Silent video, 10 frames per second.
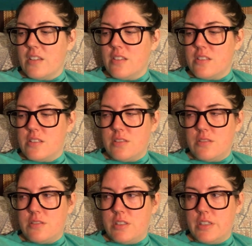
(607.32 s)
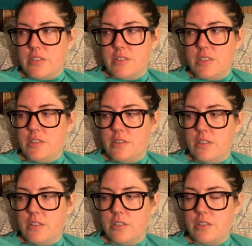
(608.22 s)
So, I don't know.
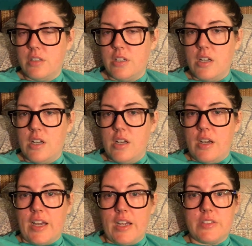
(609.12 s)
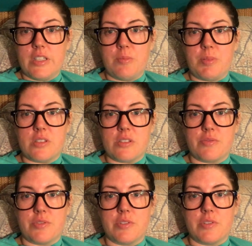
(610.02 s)
I have to eat a piece of
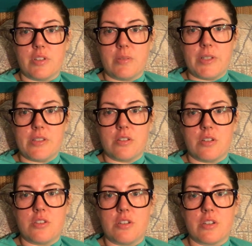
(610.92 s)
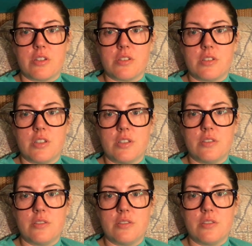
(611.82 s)
fruit though, and all my starch targets are hit.
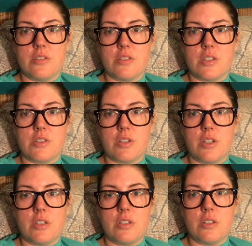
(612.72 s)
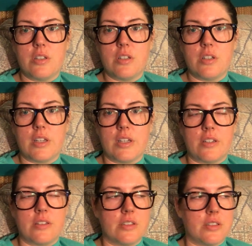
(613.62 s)
So that's great.
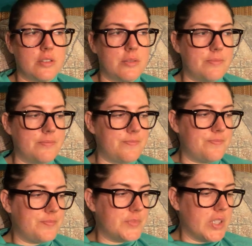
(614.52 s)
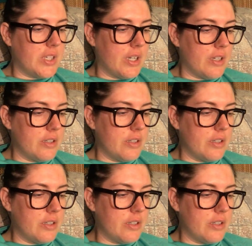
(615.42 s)
And, um, yeah.